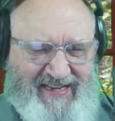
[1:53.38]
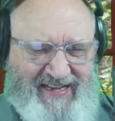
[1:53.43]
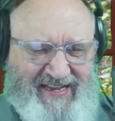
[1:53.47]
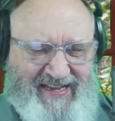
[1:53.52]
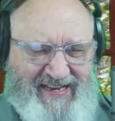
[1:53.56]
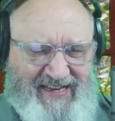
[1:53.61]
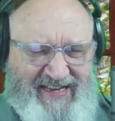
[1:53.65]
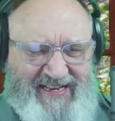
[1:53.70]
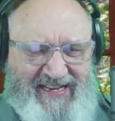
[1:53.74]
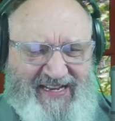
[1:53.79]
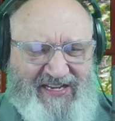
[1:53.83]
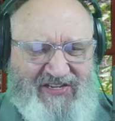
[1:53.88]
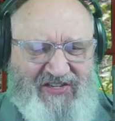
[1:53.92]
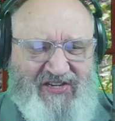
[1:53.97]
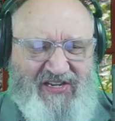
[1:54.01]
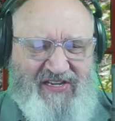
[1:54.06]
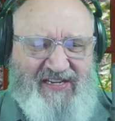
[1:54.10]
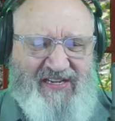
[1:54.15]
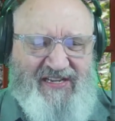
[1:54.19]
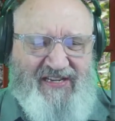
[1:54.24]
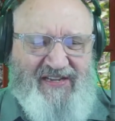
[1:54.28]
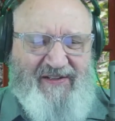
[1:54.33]
In
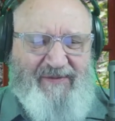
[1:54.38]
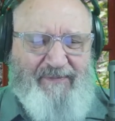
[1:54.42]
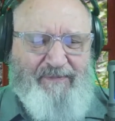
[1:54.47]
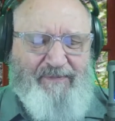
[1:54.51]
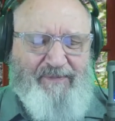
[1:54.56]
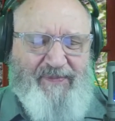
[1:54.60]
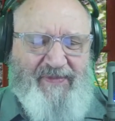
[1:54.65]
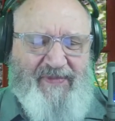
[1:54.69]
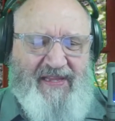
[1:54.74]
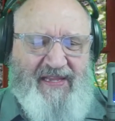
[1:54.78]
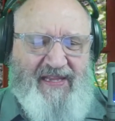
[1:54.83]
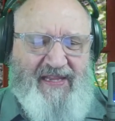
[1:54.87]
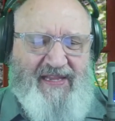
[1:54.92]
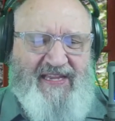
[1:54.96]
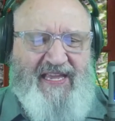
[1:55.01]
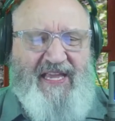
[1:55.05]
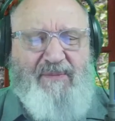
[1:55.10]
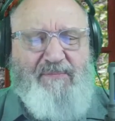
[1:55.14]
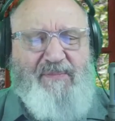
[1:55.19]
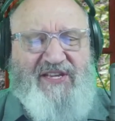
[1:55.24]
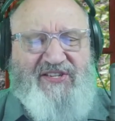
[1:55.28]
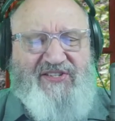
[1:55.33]
addition,
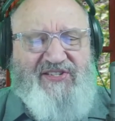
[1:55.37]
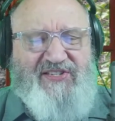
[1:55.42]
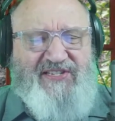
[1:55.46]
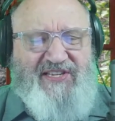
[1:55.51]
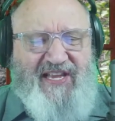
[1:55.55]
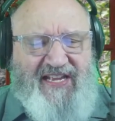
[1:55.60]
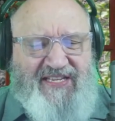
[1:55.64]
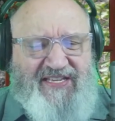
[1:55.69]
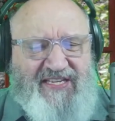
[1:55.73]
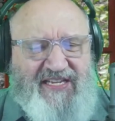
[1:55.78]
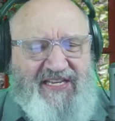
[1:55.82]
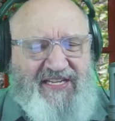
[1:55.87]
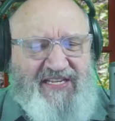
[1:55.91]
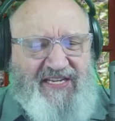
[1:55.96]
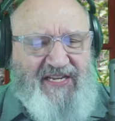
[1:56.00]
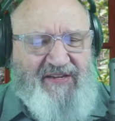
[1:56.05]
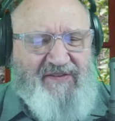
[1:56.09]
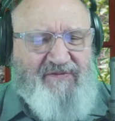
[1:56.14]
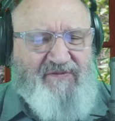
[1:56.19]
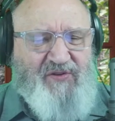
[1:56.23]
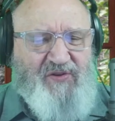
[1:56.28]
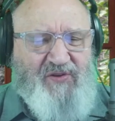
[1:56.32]
keep me
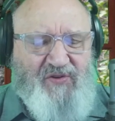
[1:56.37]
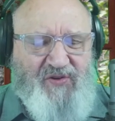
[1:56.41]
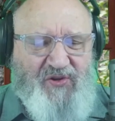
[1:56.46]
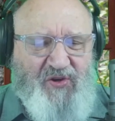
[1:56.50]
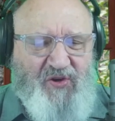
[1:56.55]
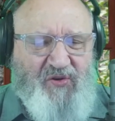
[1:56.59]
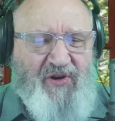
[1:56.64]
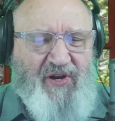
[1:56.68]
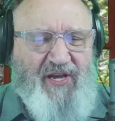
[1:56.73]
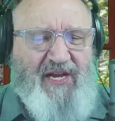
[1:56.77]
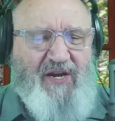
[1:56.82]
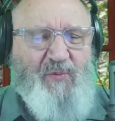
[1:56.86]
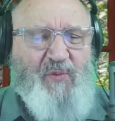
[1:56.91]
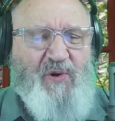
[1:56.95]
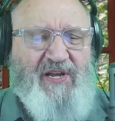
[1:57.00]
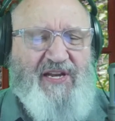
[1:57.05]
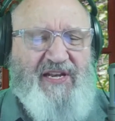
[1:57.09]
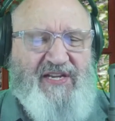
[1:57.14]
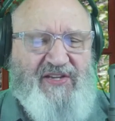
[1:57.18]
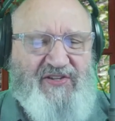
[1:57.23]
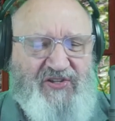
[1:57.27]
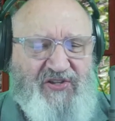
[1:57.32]
sensitive to doing
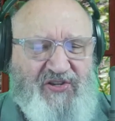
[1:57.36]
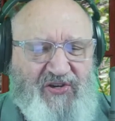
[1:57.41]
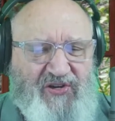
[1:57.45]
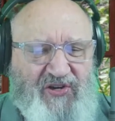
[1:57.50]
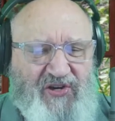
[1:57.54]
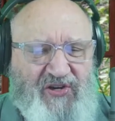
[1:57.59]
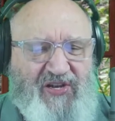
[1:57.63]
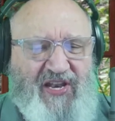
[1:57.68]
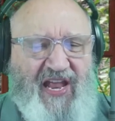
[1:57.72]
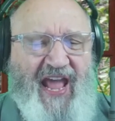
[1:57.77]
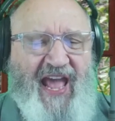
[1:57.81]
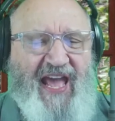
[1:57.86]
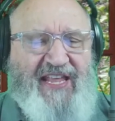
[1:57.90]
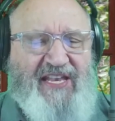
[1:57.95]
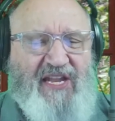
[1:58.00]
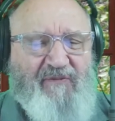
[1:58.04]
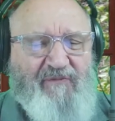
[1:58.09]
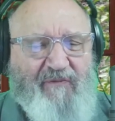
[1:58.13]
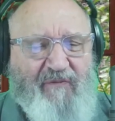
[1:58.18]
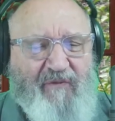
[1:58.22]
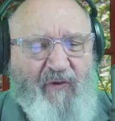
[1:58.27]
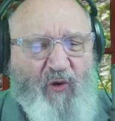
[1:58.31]
what is good
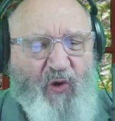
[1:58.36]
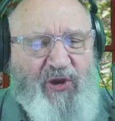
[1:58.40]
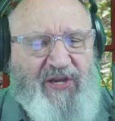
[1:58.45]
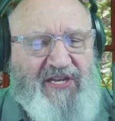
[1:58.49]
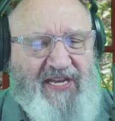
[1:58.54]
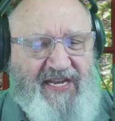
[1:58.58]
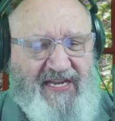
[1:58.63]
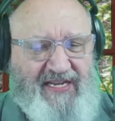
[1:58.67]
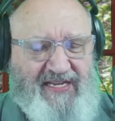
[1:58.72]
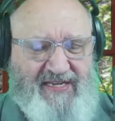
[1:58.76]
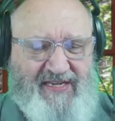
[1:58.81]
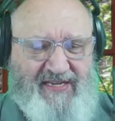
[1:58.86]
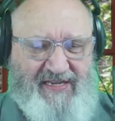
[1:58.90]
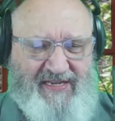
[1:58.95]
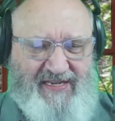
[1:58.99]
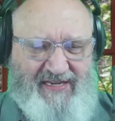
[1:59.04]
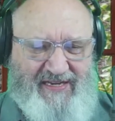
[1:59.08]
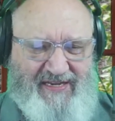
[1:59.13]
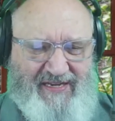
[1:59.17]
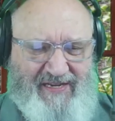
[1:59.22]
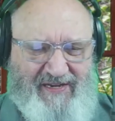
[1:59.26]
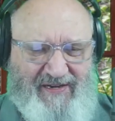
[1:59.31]
and avoiding
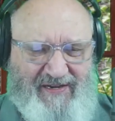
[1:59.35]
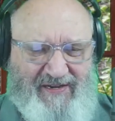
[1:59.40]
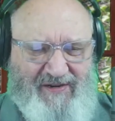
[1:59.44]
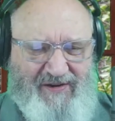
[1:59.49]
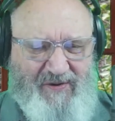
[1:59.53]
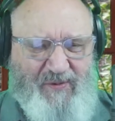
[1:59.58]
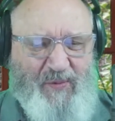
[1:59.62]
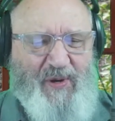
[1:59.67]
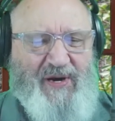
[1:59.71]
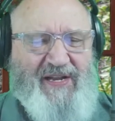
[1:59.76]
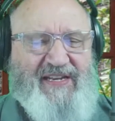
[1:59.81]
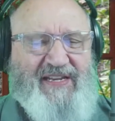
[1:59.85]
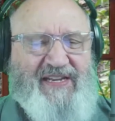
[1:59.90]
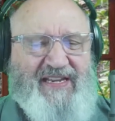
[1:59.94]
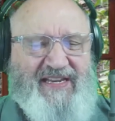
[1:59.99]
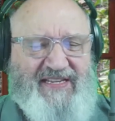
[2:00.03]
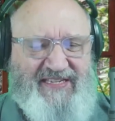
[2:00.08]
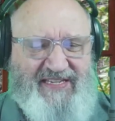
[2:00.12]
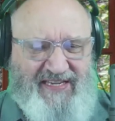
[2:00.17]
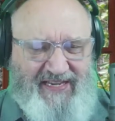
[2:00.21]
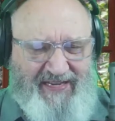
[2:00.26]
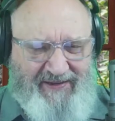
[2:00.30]
what
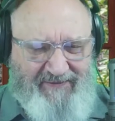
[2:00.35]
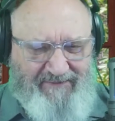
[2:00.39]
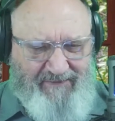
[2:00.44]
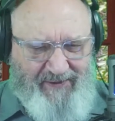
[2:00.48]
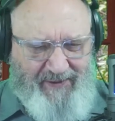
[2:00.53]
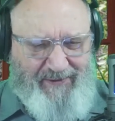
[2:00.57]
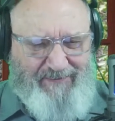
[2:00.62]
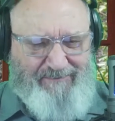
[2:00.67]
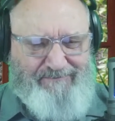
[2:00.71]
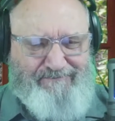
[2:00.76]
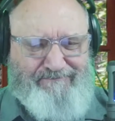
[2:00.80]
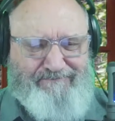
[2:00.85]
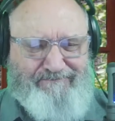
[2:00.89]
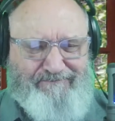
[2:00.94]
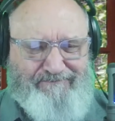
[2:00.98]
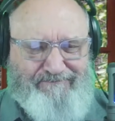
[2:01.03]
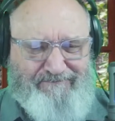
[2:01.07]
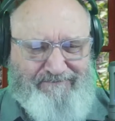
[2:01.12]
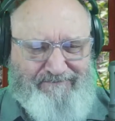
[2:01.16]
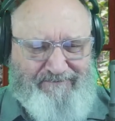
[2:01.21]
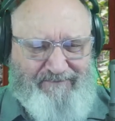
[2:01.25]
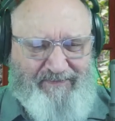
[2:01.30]
is evil.
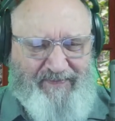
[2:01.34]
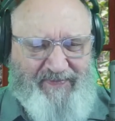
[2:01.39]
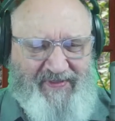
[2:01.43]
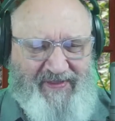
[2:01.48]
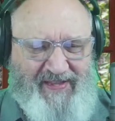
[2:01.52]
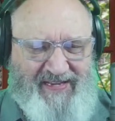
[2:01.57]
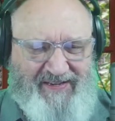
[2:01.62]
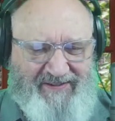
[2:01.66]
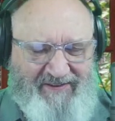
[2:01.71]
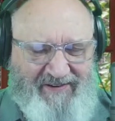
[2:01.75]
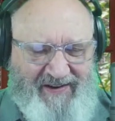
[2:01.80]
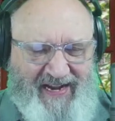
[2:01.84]
In